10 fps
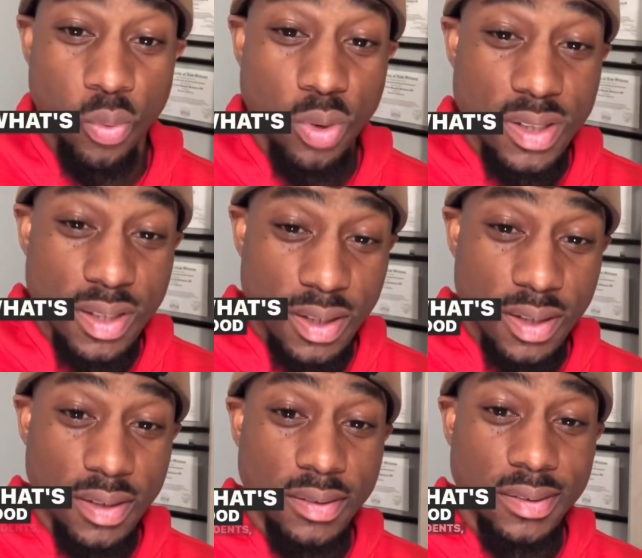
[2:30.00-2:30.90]
What's
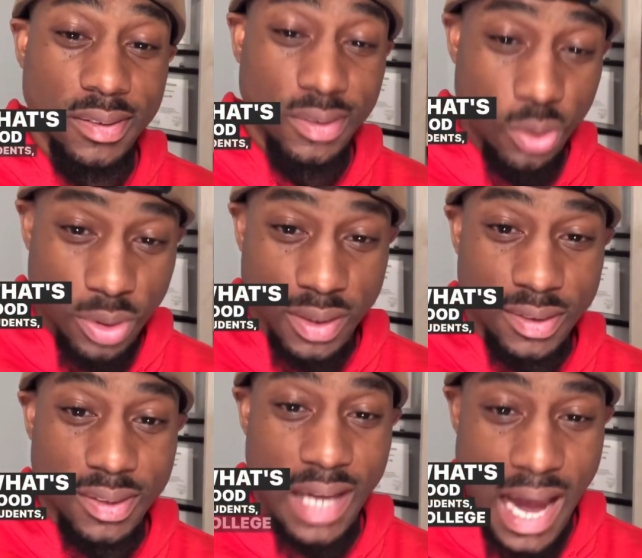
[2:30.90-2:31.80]
good,
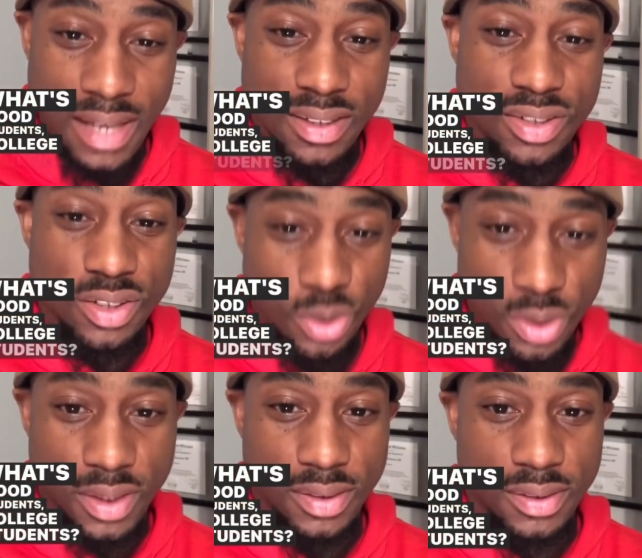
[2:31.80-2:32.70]
students, college
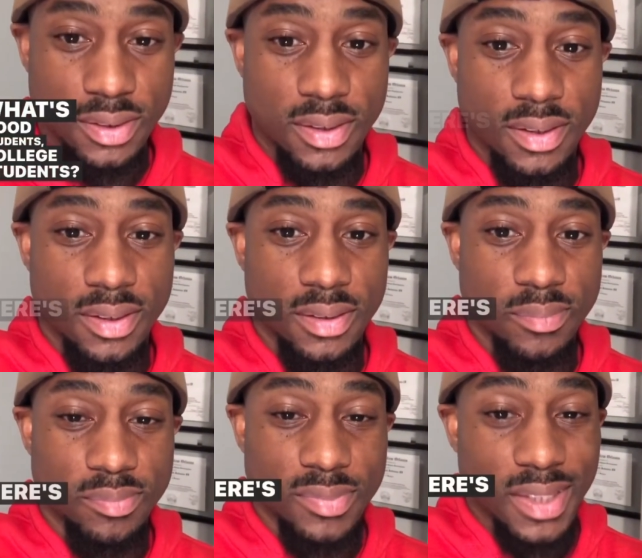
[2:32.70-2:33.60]
students?
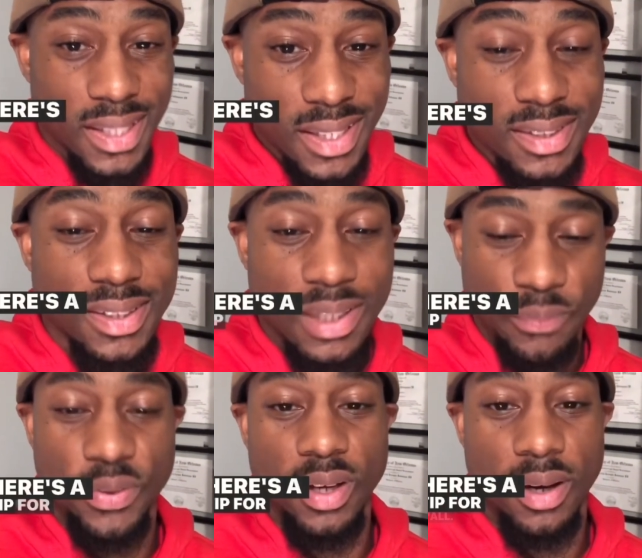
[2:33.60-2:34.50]
Here's a
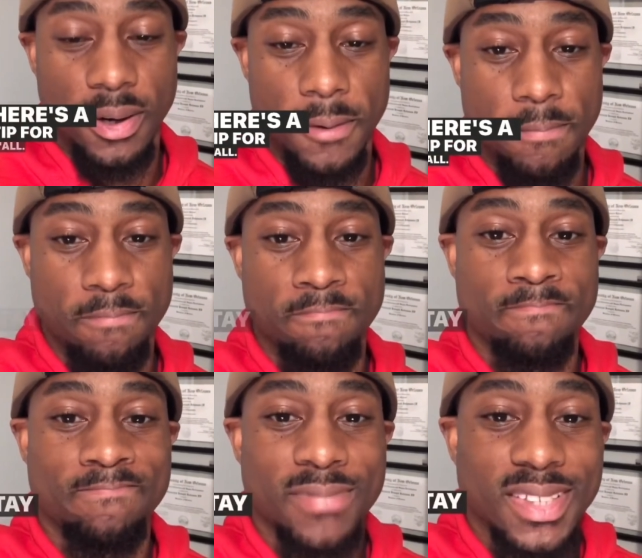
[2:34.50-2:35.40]
tip for y'all
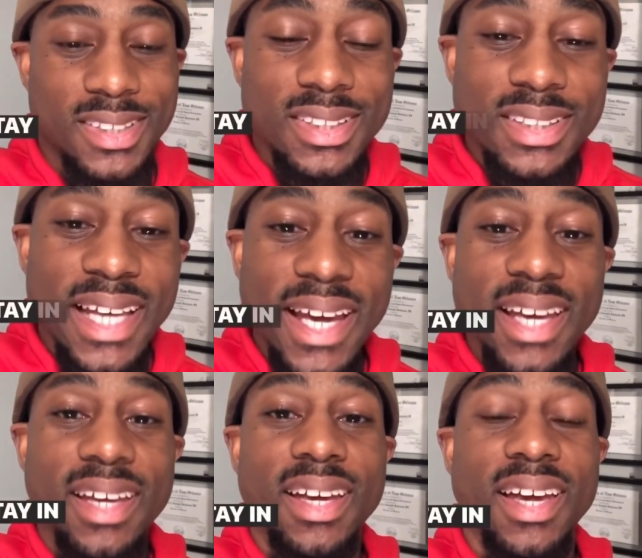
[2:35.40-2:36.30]

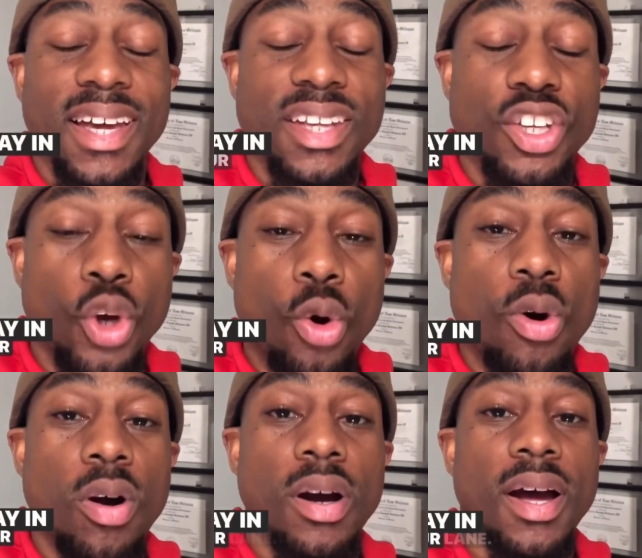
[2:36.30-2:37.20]
Stay in
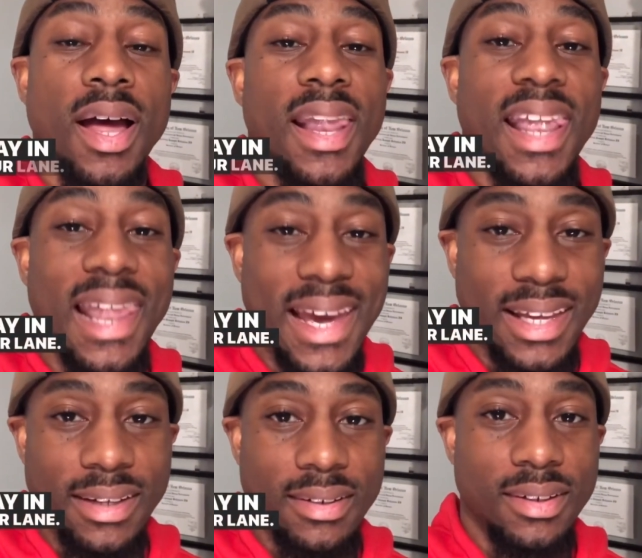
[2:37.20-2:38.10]
your
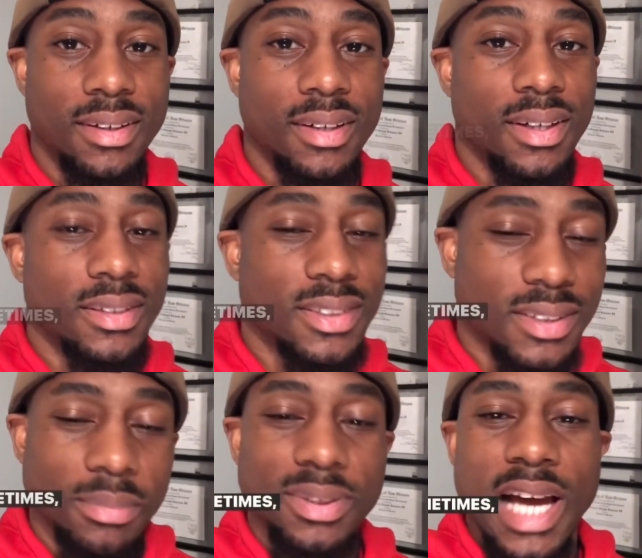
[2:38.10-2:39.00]
lane.
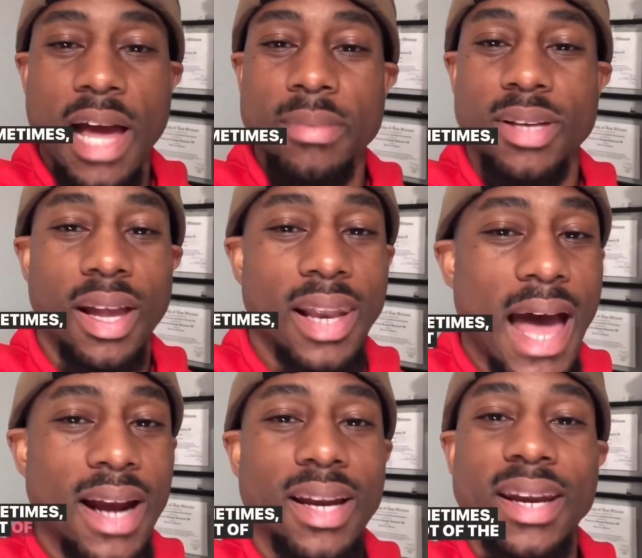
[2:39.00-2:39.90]
Sometimes a
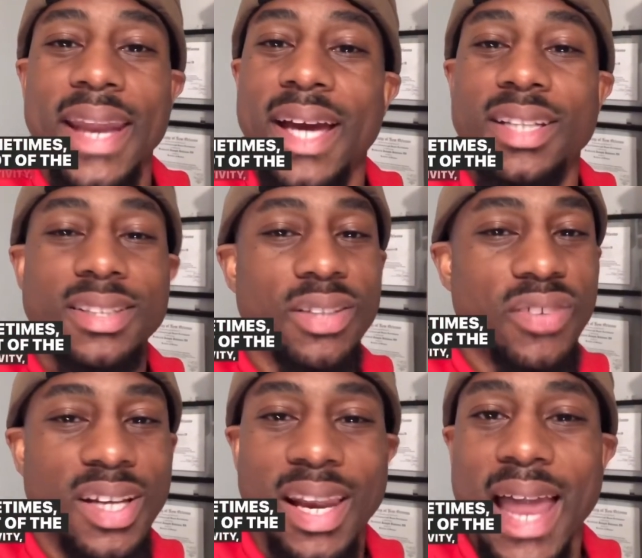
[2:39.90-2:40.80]
lot of the
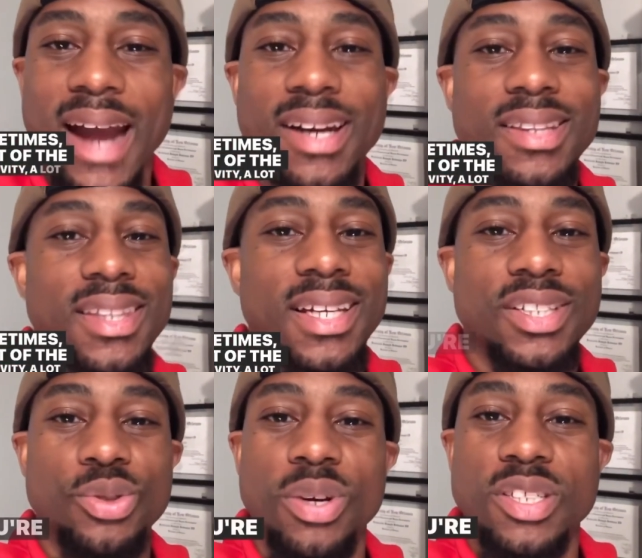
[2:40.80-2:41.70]
negativity, a lot of the
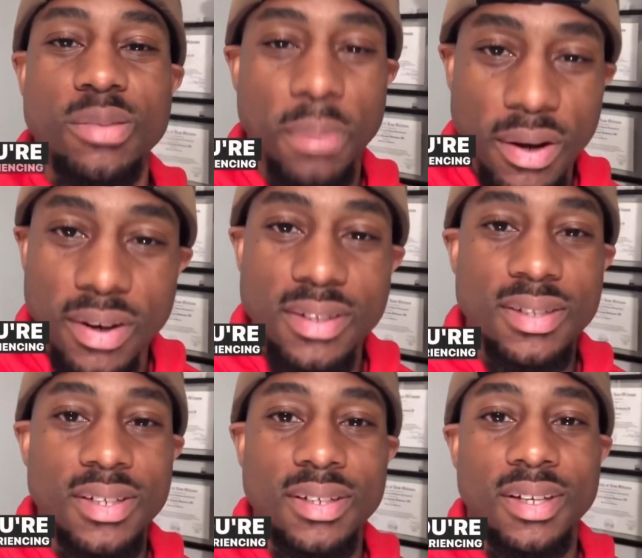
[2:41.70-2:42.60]
things you
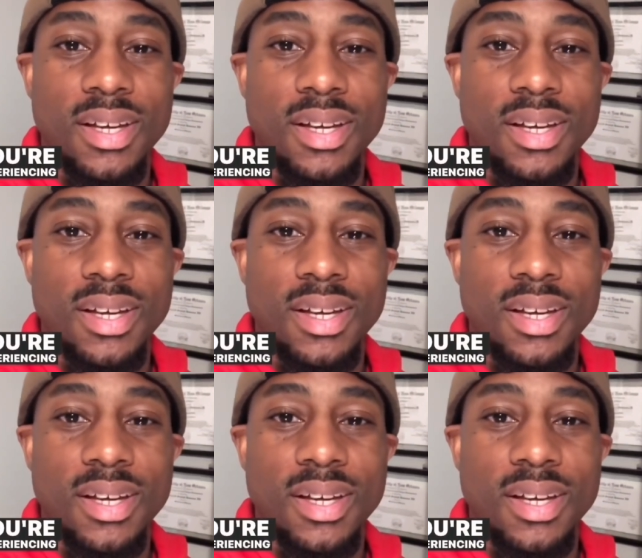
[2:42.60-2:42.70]
experiencing